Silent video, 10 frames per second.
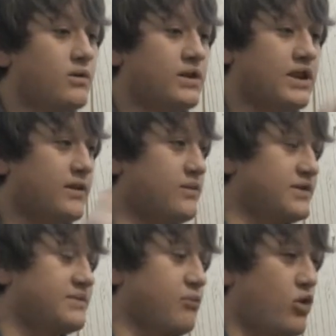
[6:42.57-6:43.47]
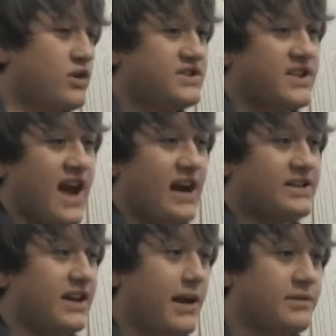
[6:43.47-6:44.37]
he was more into the
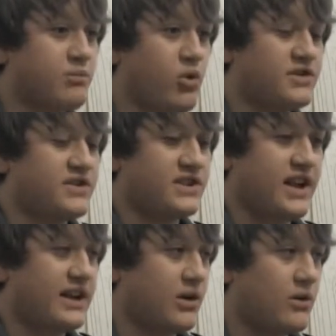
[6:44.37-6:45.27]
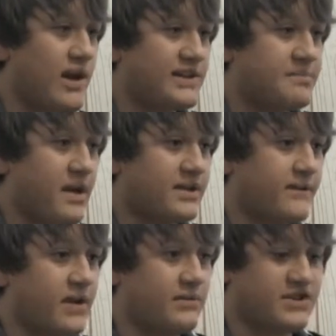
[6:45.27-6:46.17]
acting. I was more into the technical aspect of
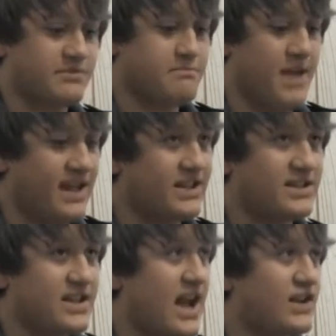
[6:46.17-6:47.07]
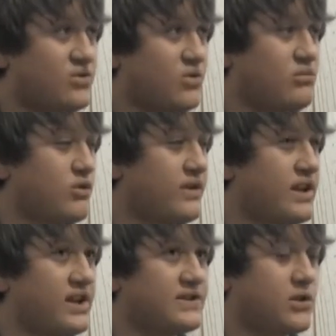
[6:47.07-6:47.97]
it, just making the actual
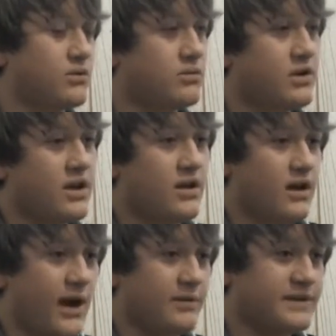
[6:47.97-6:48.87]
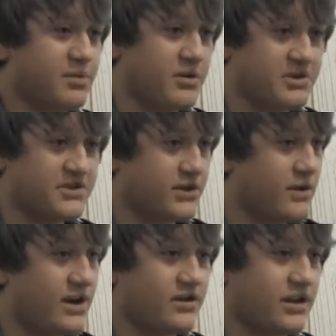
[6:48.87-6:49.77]
movie. And so I was pretty much the
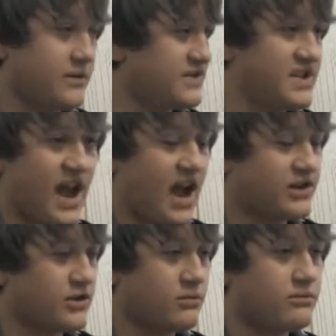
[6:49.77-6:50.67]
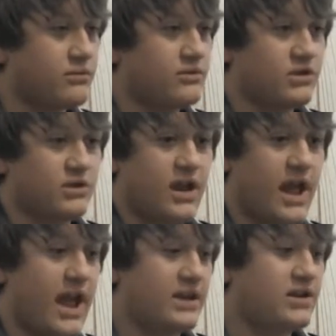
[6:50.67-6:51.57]
director. He was the actor.
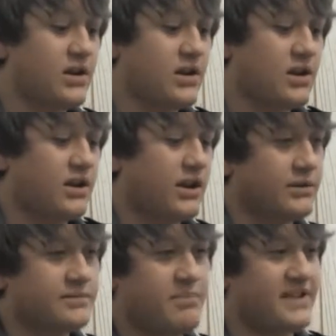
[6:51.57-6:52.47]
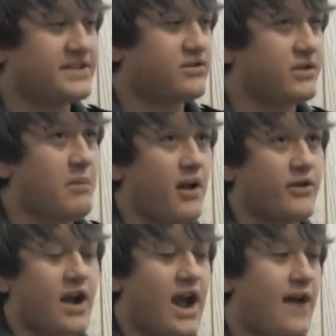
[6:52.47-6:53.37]
And he was basically my
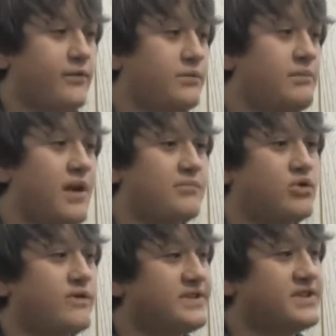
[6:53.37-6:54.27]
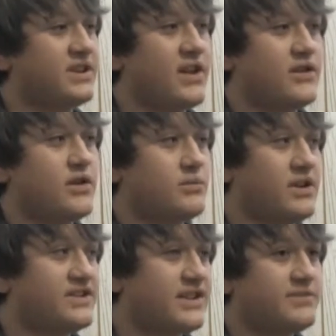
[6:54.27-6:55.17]
other half. And we made movies together.
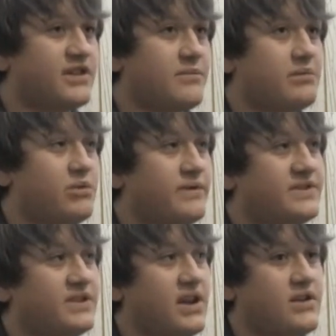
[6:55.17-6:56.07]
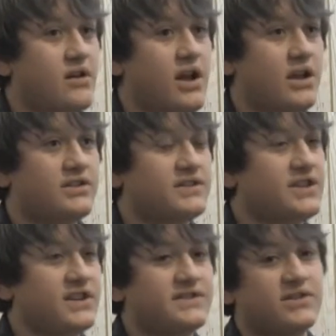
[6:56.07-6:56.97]
We attempted to make movies together. And it
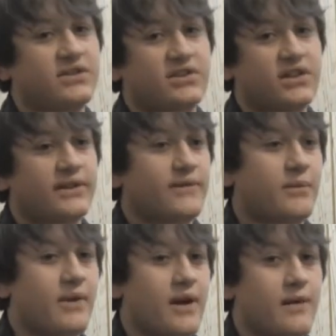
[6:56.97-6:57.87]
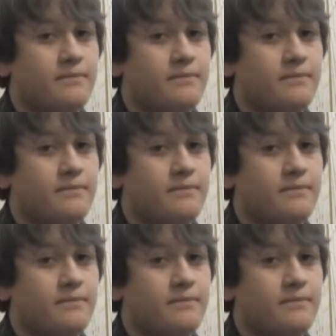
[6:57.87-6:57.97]
just instantly clicked from there.